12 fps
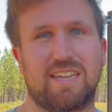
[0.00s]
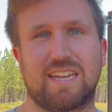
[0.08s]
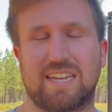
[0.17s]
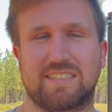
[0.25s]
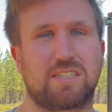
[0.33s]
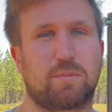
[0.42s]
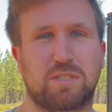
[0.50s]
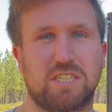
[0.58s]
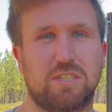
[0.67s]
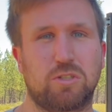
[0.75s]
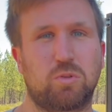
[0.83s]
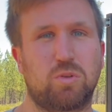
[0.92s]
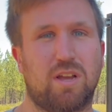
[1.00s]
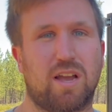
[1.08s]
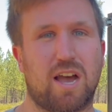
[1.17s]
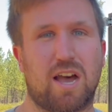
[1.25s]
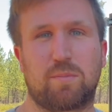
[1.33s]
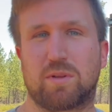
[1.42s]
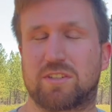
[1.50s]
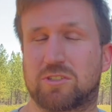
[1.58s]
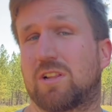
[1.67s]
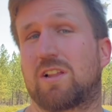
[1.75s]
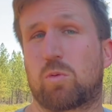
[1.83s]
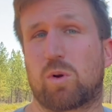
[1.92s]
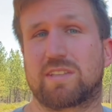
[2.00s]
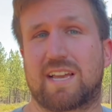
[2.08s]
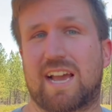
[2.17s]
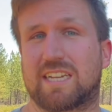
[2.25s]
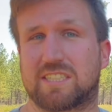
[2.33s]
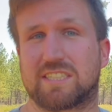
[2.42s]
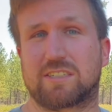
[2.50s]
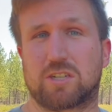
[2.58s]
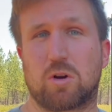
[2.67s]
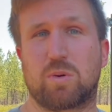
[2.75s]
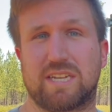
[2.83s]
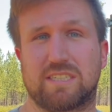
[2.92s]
It's up to you, but there's a lot of work that has to go in